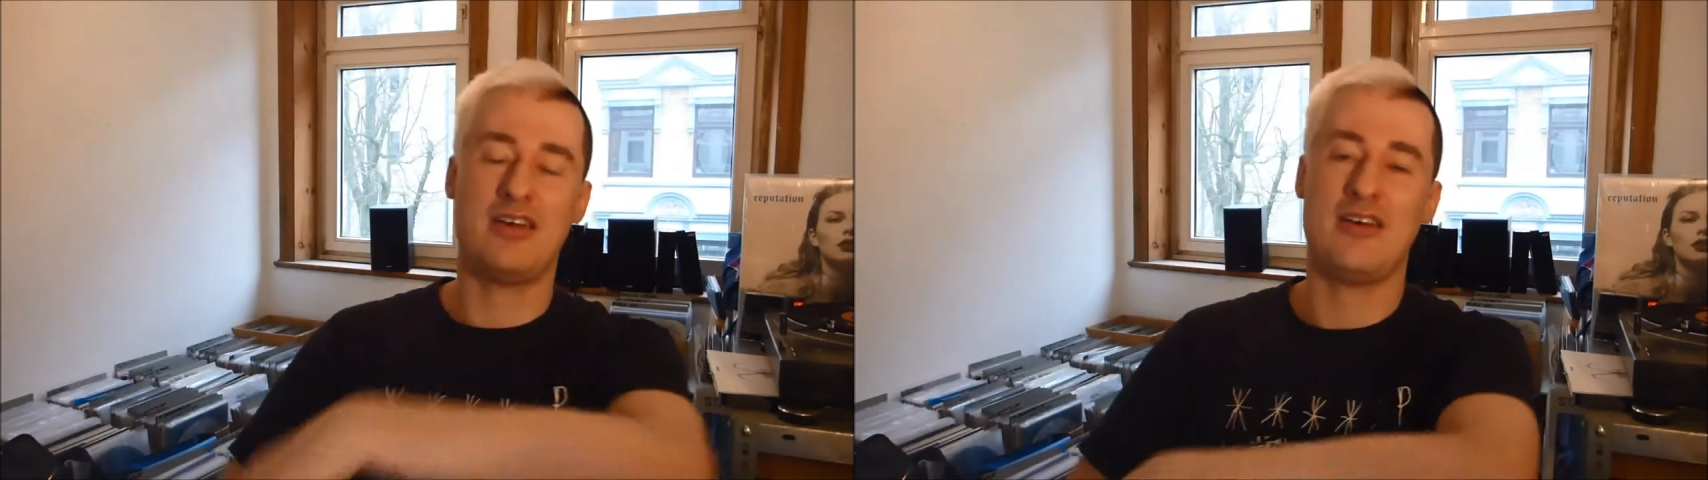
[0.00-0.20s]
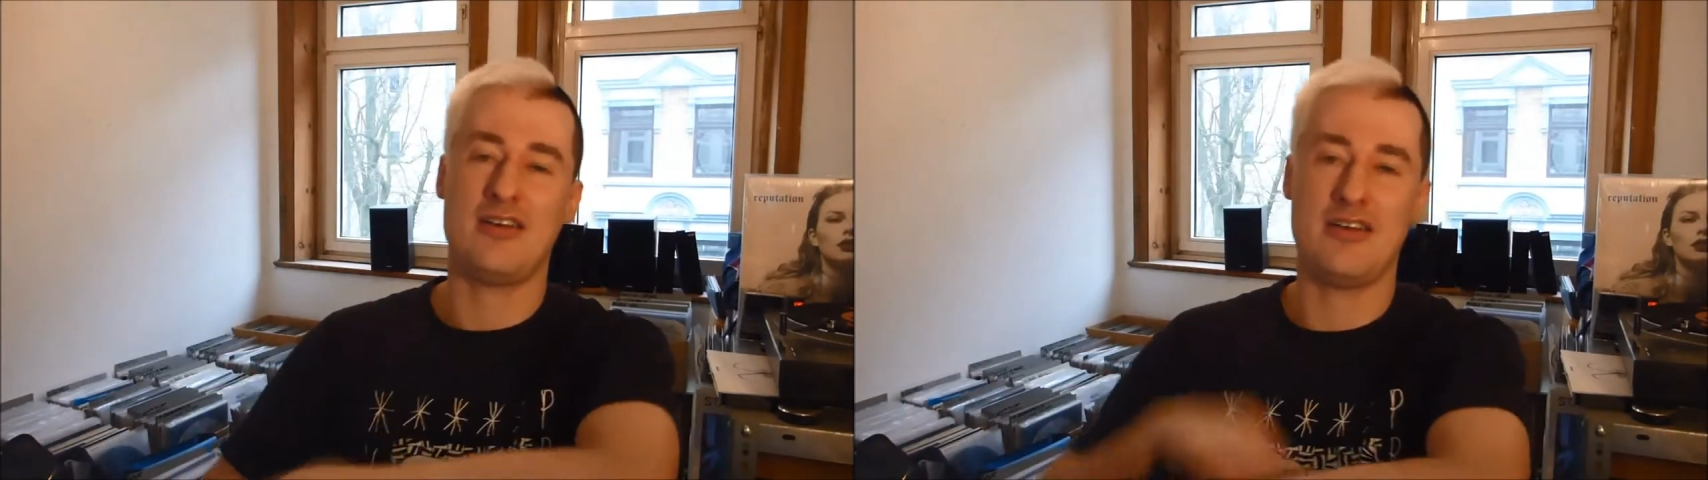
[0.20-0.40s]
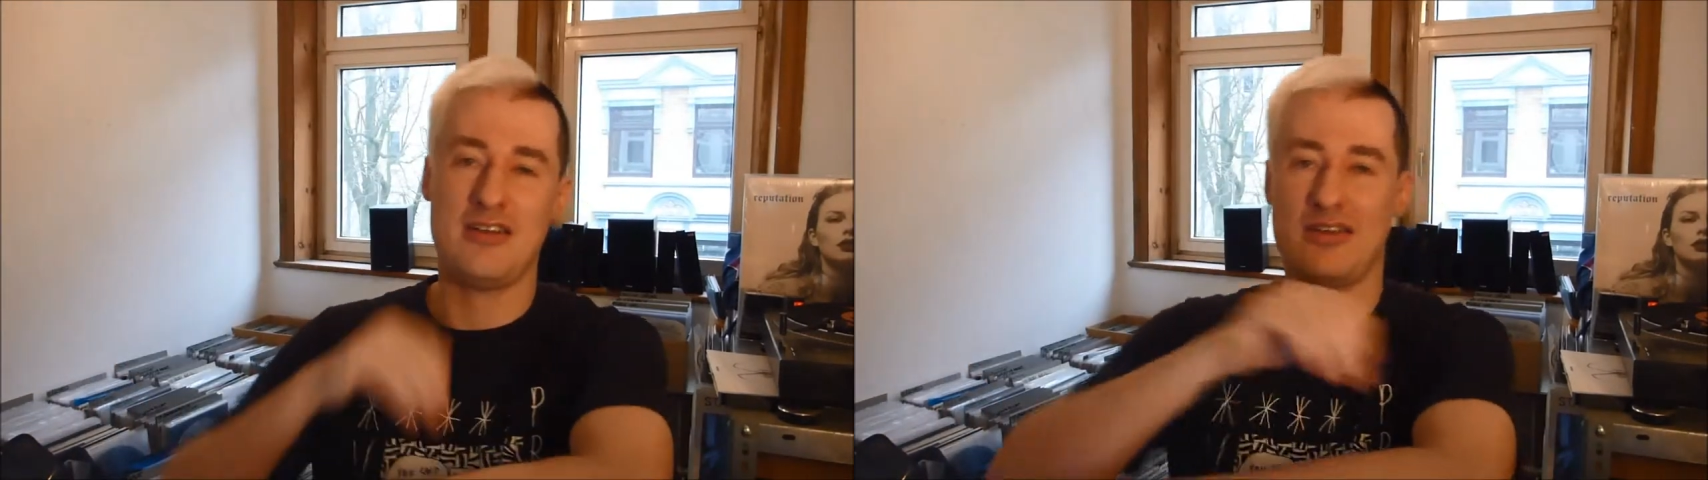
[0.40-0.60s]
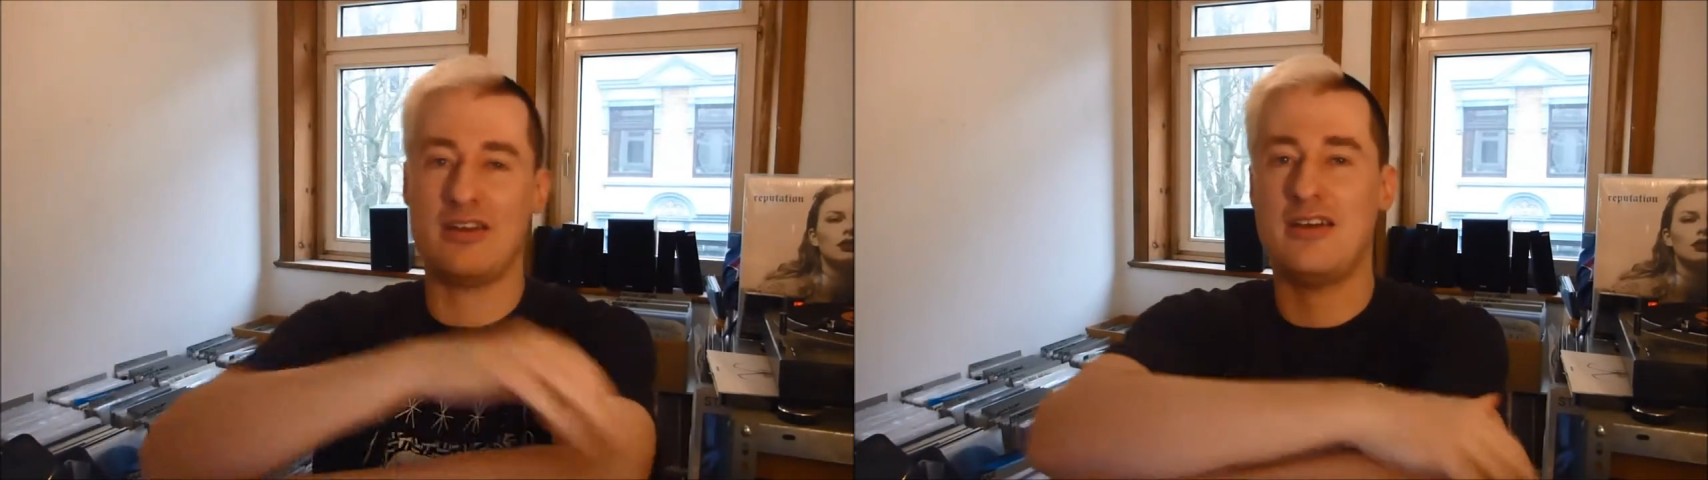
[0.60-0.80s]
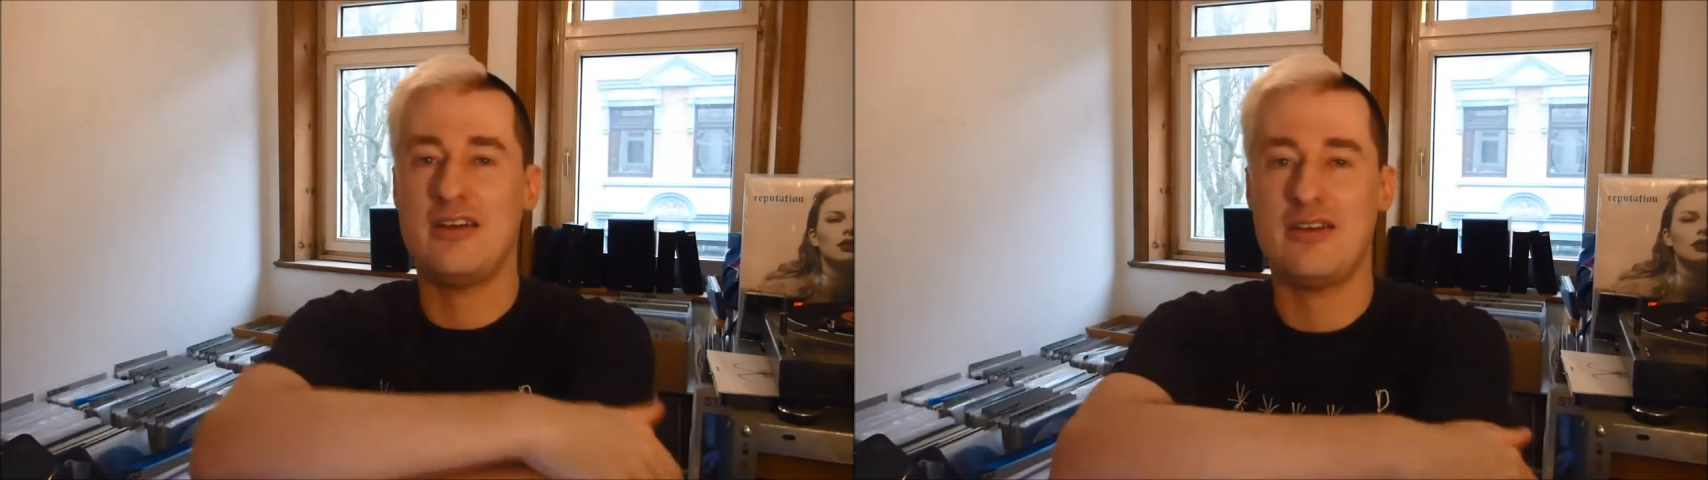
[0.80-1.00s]
a,
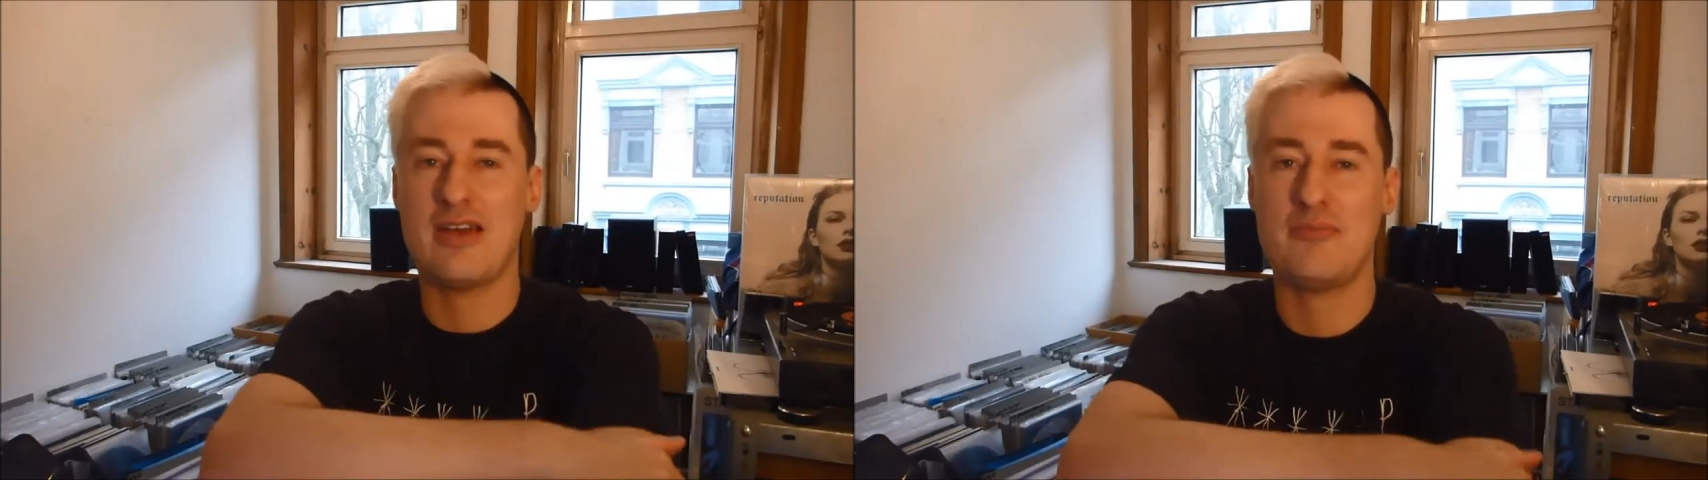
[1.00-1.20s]
a,